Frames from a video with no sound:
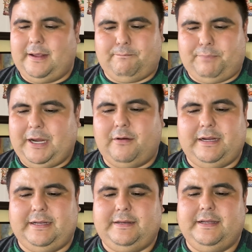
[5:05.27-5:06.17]

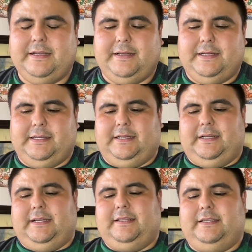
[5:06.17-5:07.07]
period.
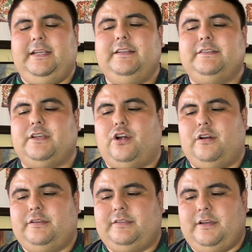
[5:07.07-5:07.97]
These
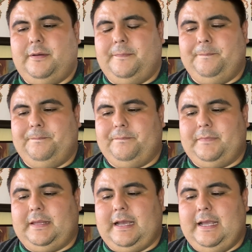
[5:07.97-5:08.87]
are some
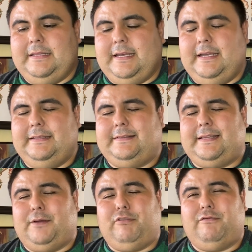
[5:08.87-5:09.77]
guidelines
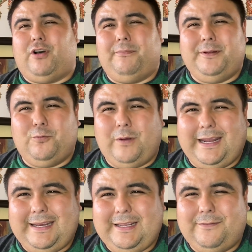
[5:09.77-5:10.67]
that we've all been
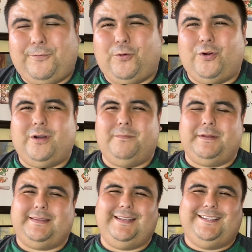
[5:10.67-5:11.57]
waiting for,
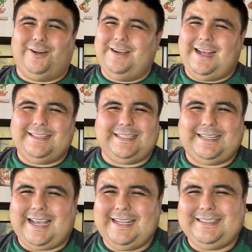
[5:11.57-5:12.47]
but these are not the
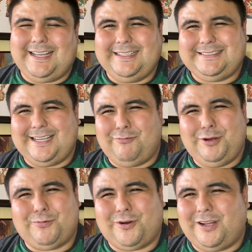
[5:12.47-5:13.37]
guidelines that
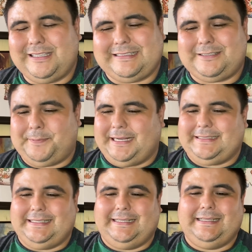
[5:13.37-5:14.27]
we were all
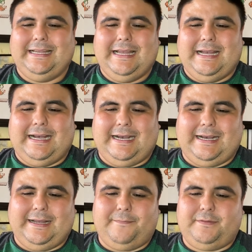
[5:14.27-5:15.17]
expecting.
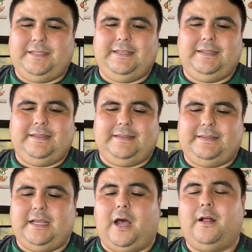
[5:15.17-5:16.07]

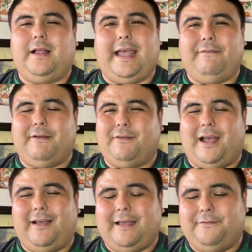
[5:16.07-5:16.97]
I'll
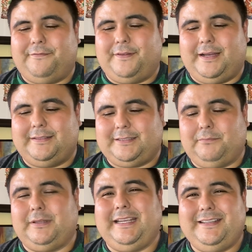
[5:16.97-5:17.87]
have
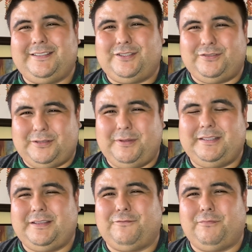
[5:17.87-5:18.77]
some links to some of
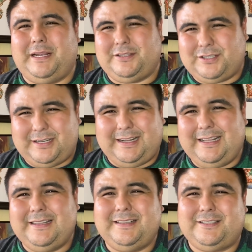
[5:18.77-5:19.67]
this information
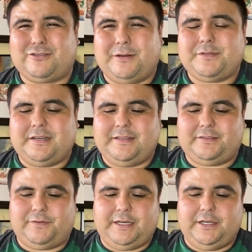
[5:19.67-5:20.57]
in the description of
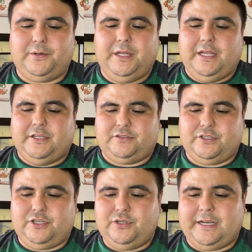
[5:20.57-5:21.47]
this video, so
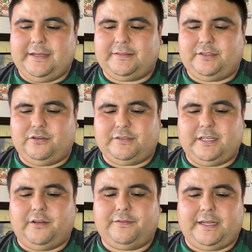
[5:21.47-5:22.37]
you guys
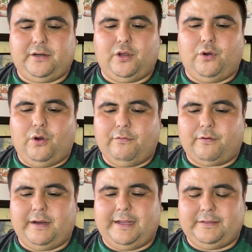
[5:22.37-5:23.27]
yourself can go
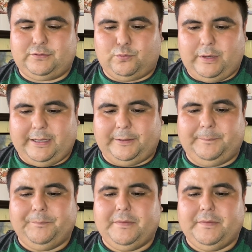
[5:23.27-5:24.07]
over it as well.